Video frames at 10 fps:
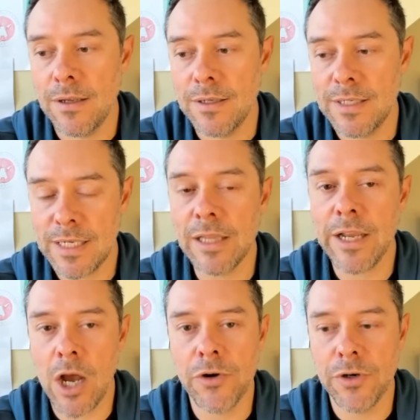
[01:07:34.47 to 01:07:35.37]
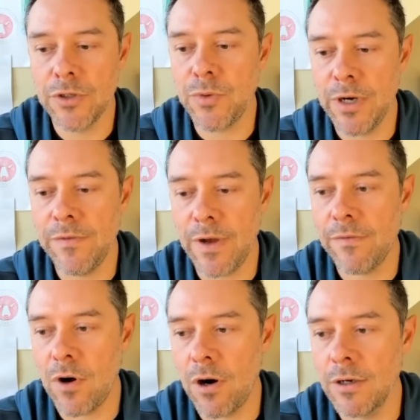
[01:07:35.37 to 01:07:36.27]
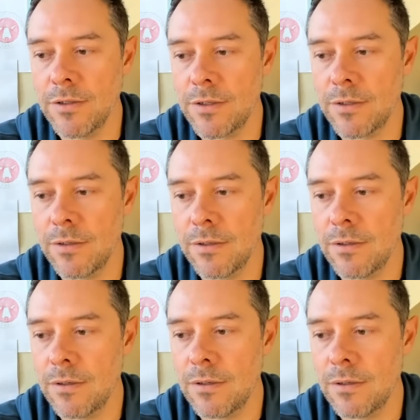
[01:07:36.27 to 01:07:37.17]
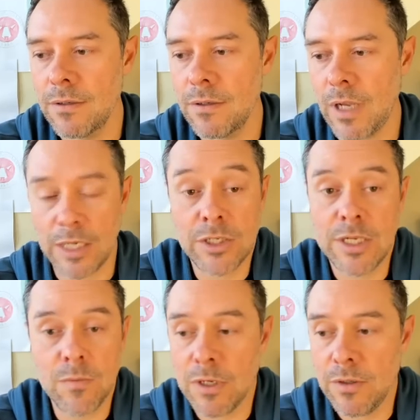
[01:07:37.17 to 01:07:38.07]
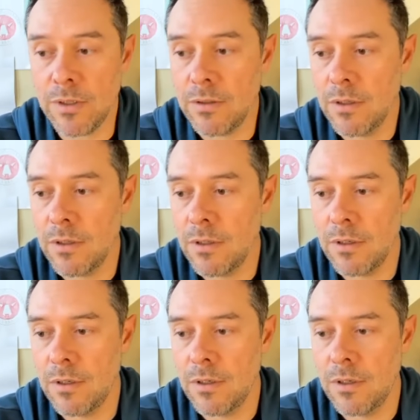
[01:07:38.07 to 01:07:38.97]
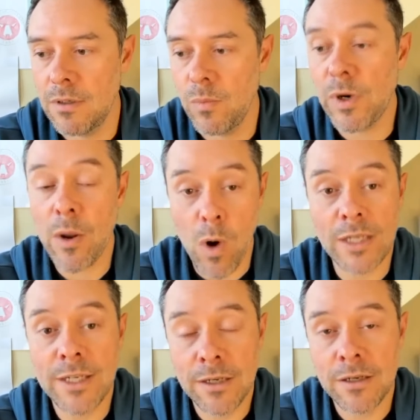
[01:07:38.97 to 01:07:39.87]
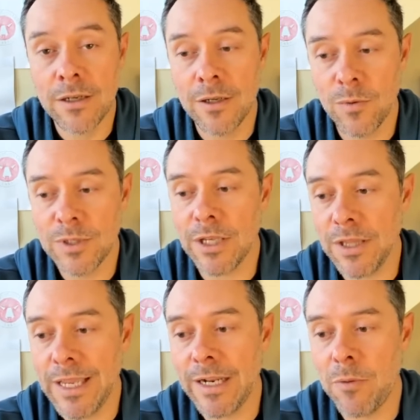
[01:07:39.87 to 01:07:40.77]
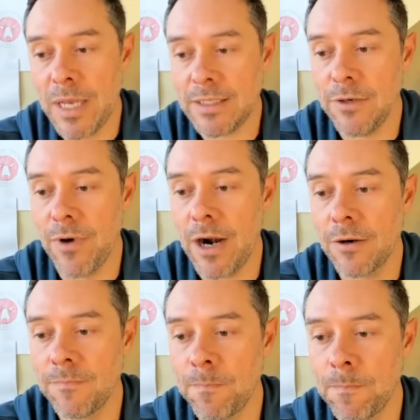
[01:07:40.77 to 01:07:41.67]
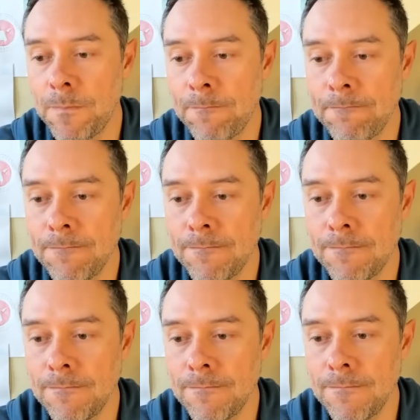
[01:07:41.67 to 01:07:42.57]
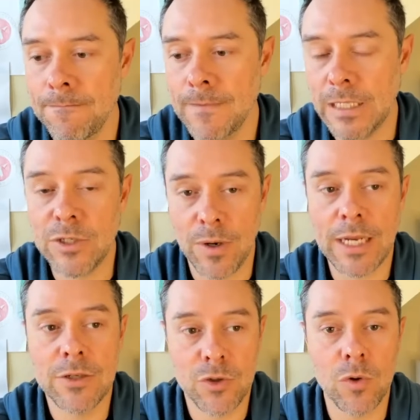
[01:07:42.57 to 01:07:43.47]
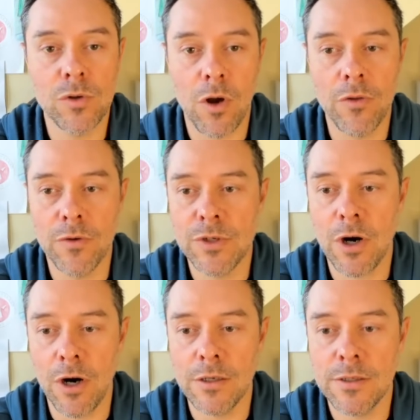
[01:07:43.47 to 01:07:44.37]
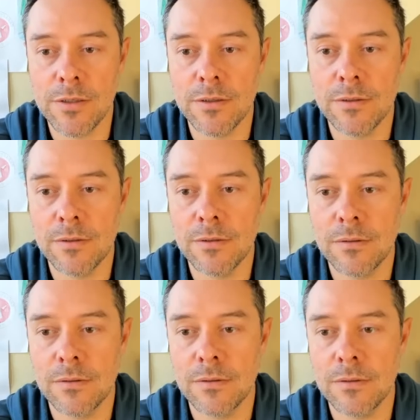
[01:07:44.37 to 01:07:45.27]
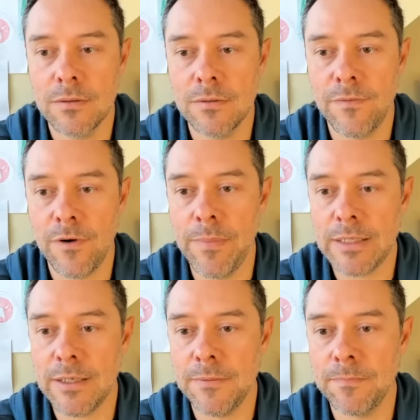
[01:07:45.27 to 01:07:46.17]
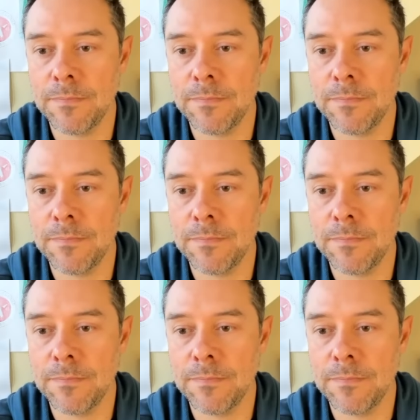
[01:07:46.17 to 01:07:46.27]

selling 125 cards, I just didn't want to do it. What I wanted was a Lionel Messi rare. And so I sold all those cards for a Messi.